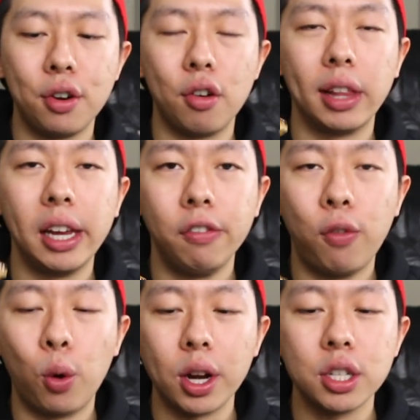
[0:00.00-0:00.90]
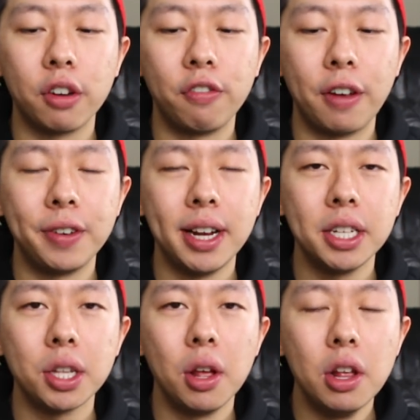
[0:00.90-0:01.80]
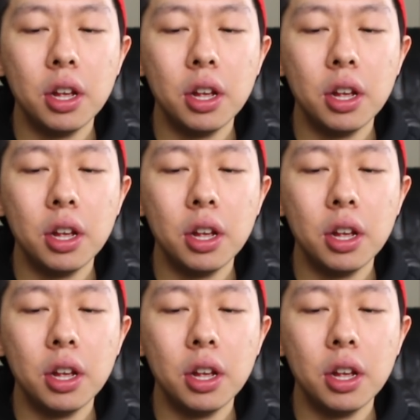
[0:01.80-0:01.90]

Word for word: know, late 40s or 50s.